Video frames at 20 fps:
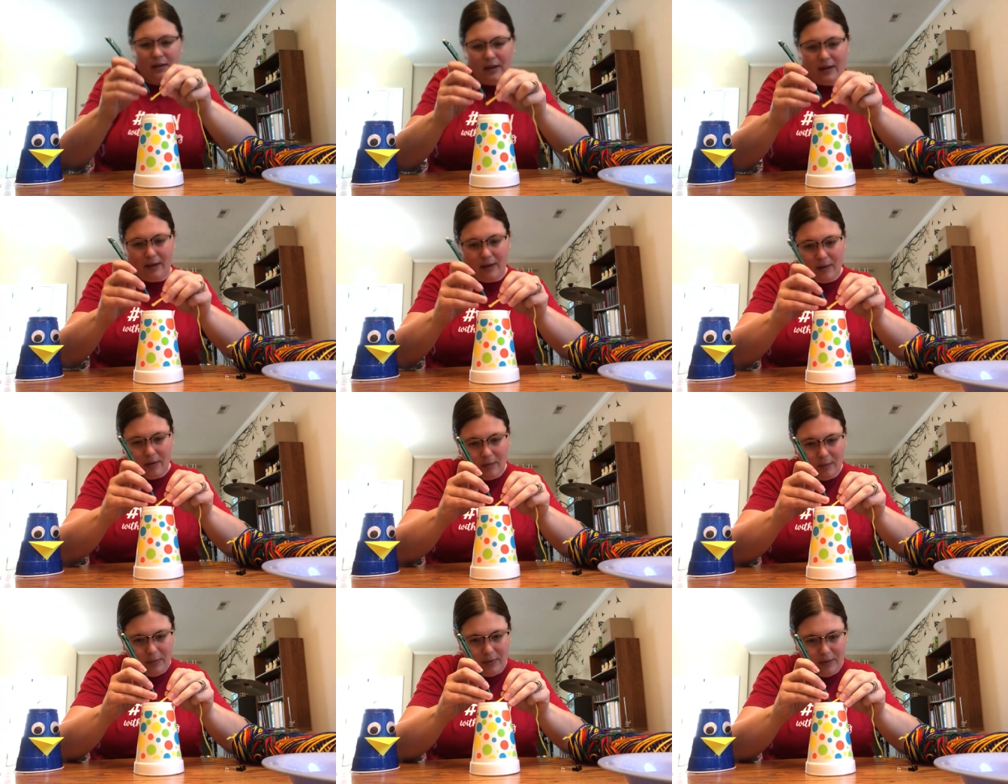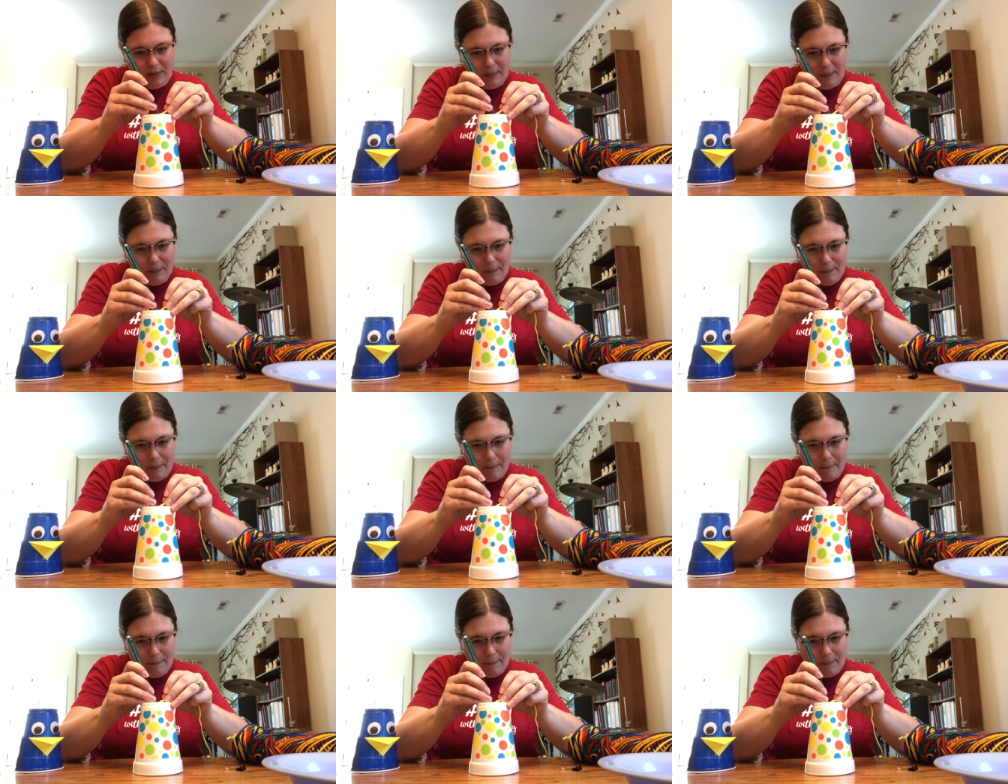help
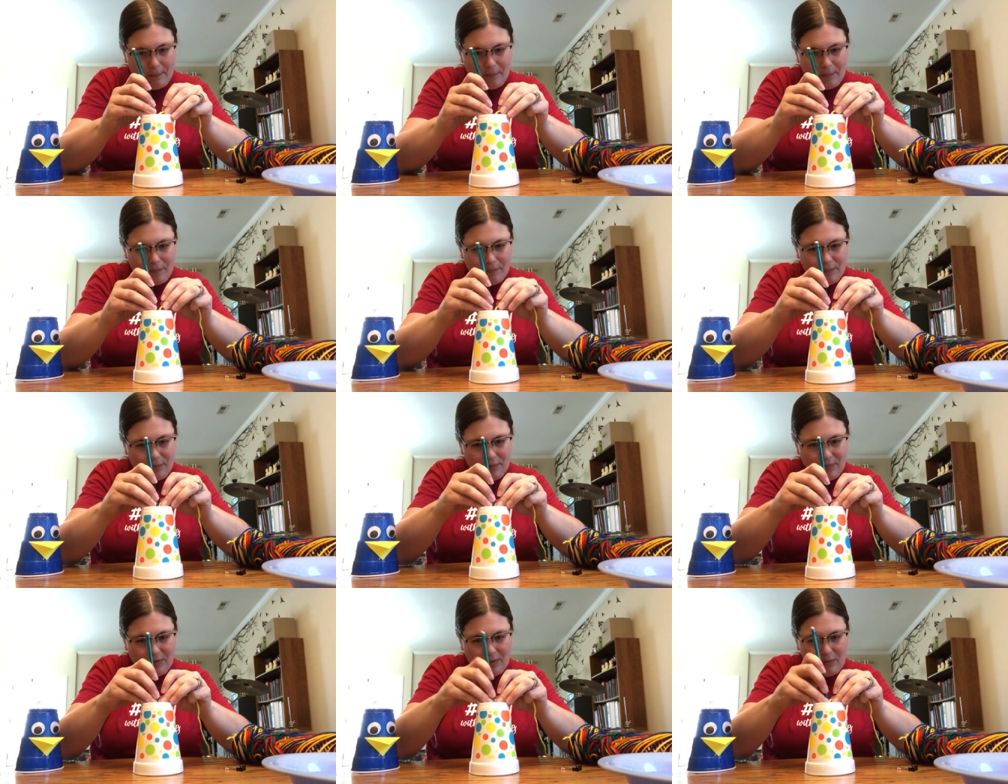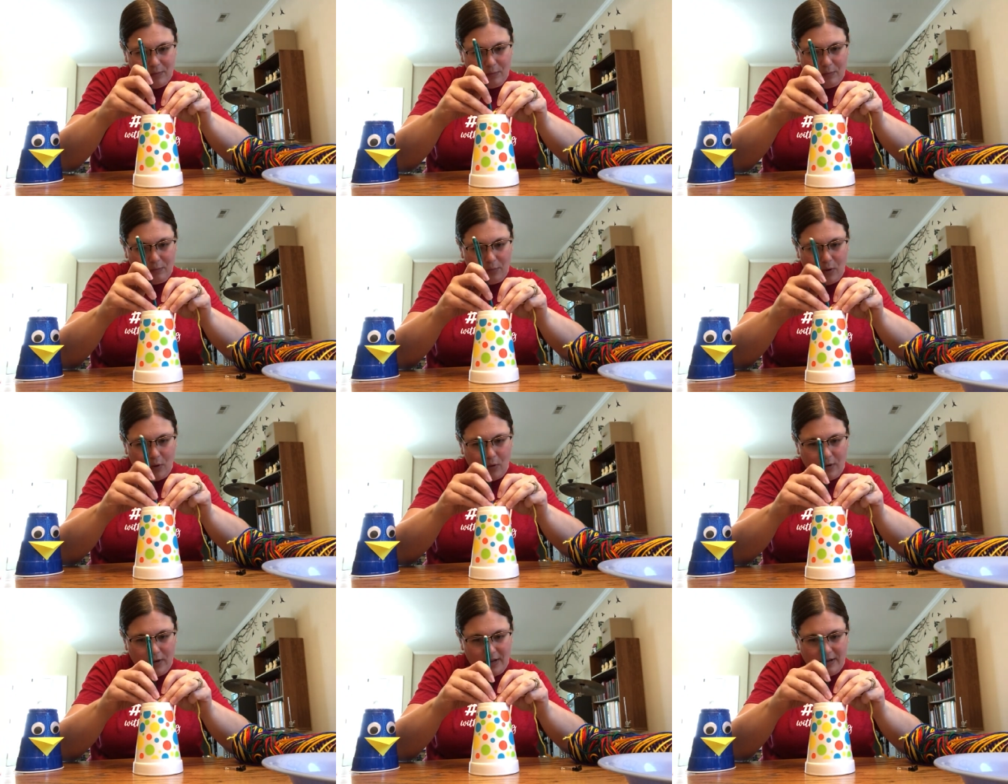
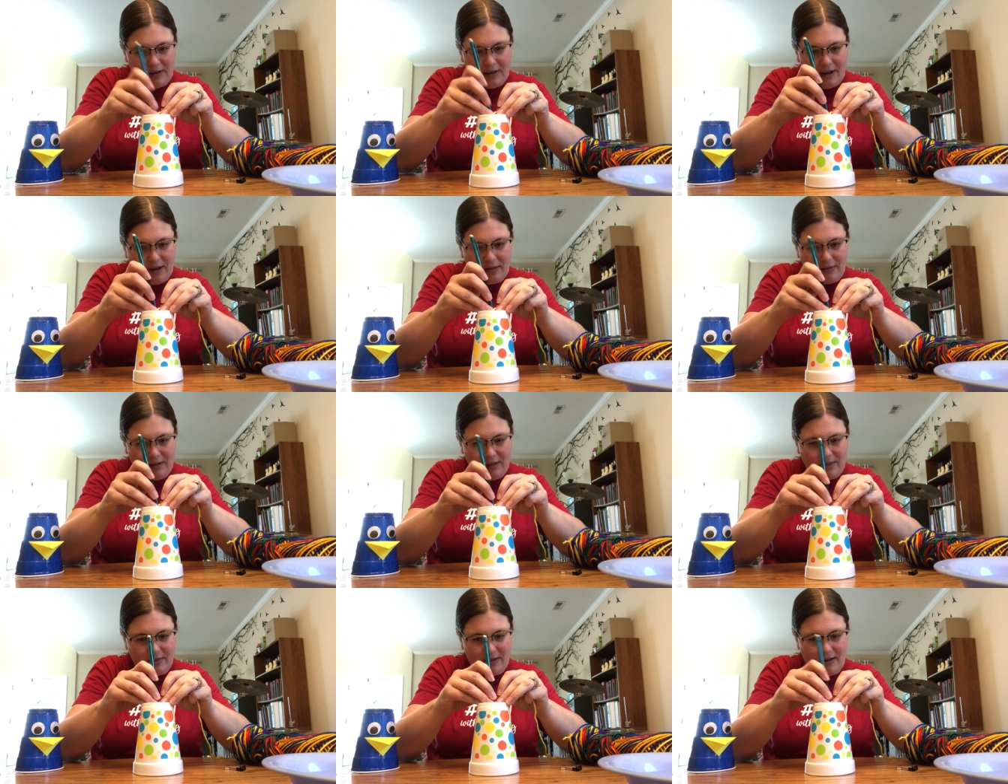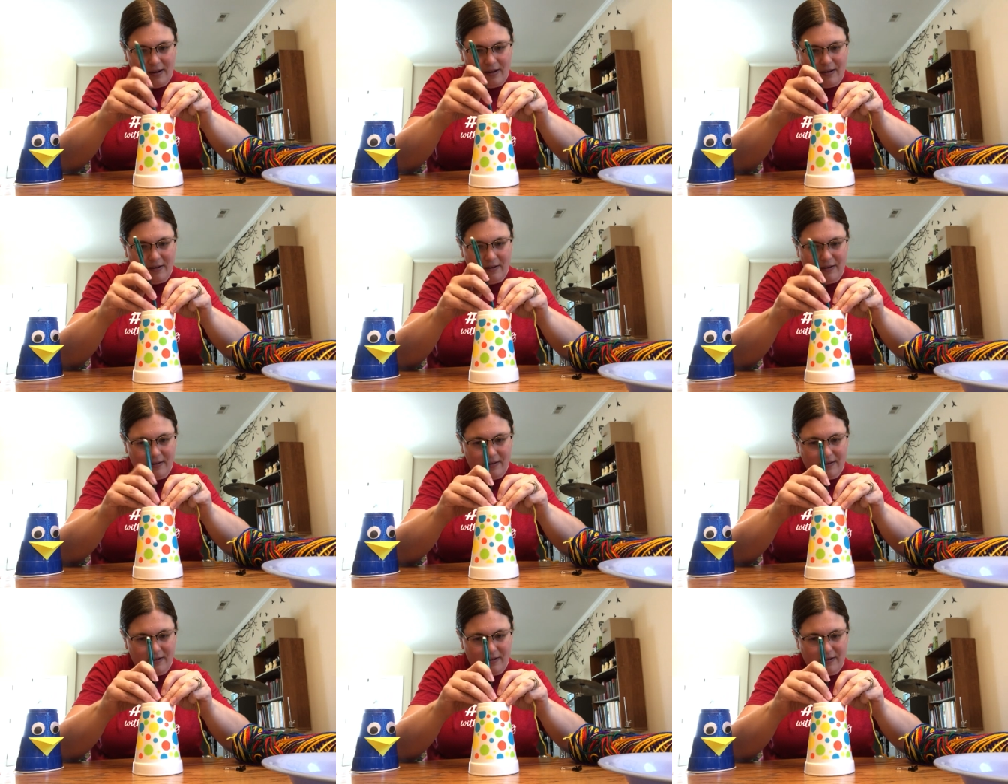poke it down in there.